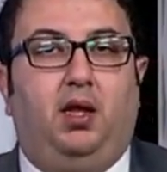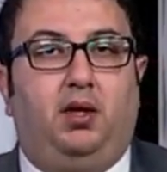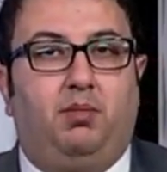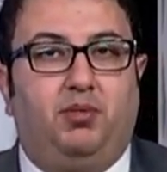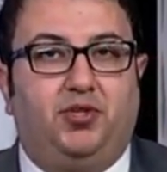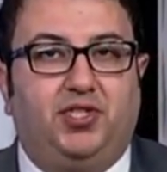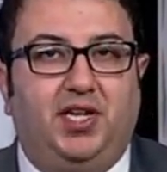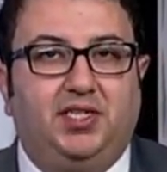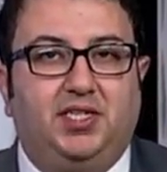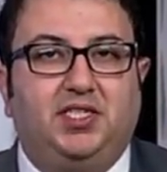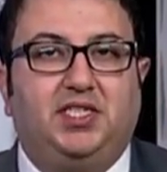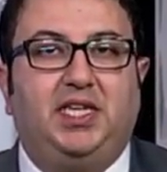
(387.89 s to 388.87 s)
Number
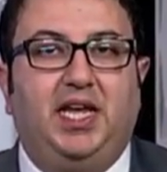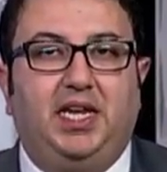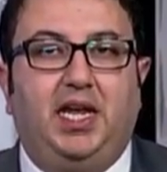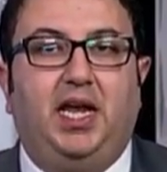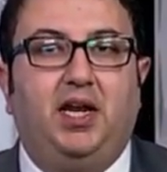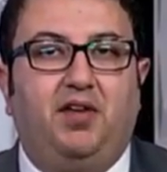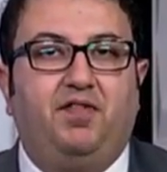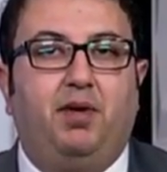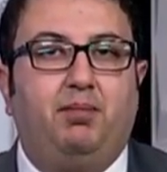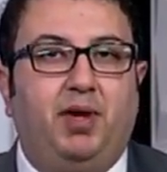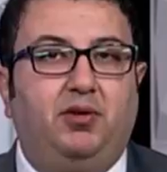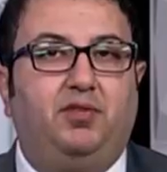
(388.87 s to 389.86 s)
six is get enough
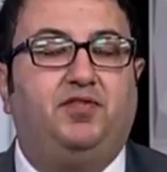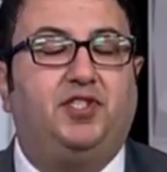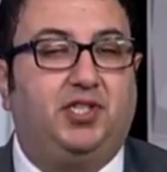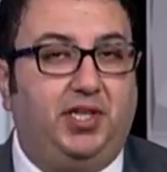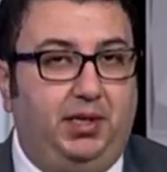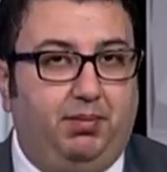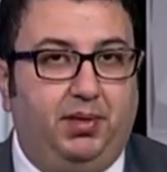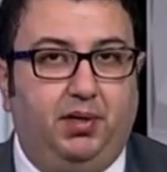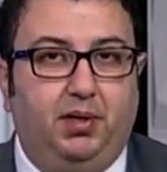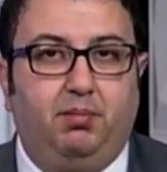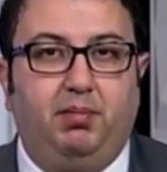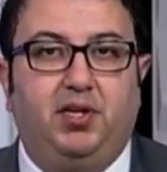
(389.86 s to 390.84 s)
amount of sleep,
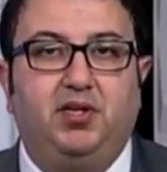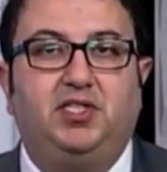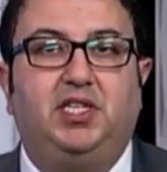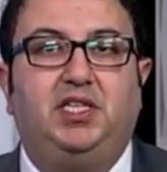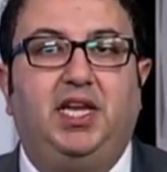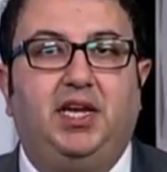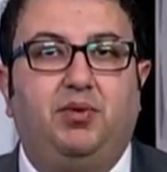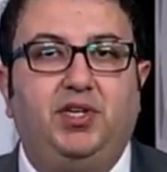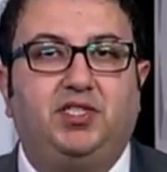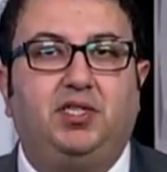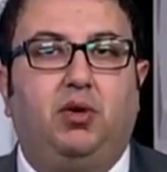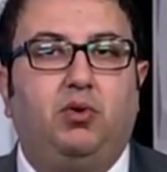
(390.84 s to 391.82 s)
because it
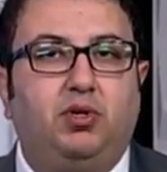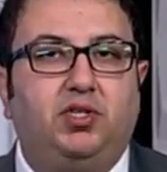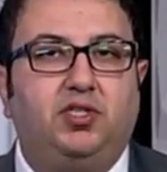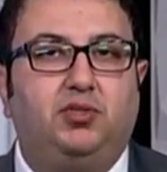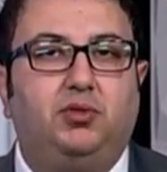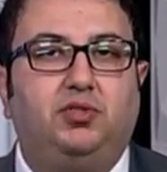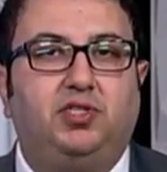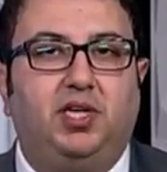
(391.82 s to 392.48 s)
decreases the cortisol